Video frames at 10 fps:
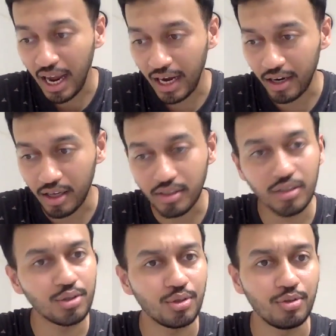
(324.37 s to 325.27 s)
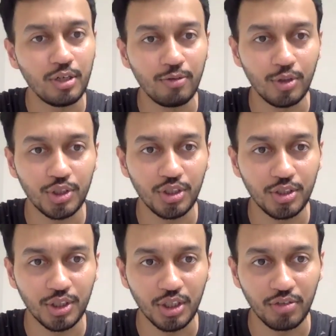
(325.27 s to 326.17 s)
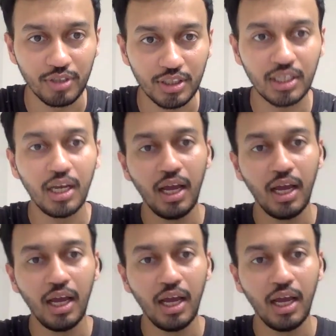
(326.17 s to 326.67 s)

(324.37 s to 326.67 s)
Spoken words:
and others through devotional service.